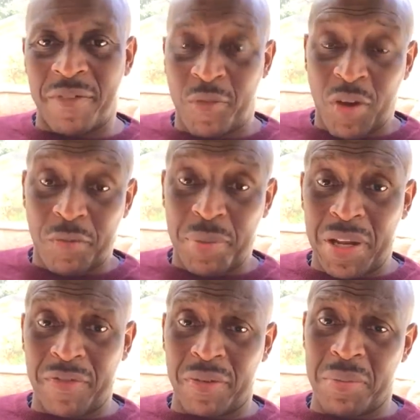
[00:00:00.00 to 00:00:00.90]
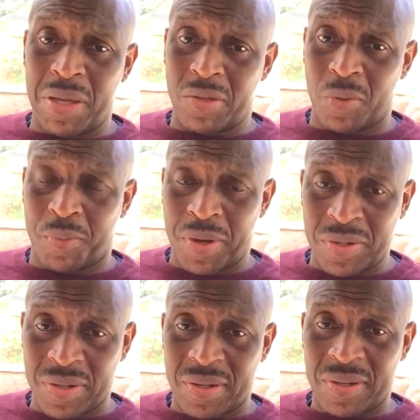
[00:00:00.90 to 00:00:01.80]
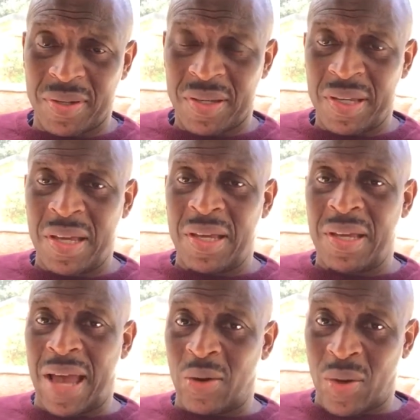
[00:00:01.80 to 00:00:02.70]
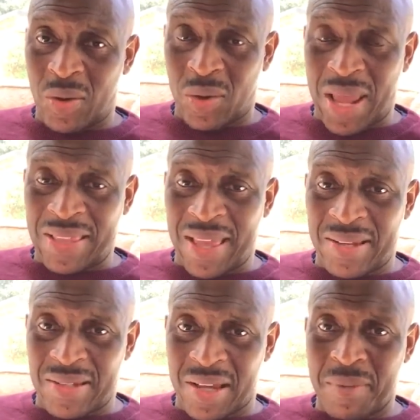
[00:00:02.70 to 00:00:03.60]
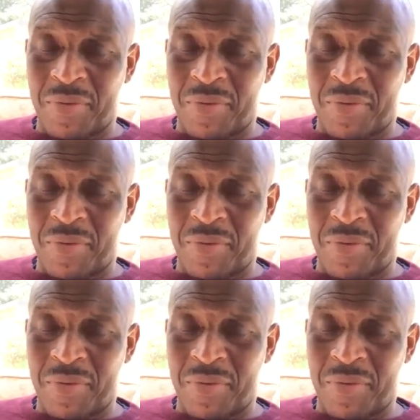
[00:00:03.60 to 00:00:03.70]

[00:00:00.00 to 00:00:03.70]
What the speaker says: If you have belief in me as your president, I know I don't like that term.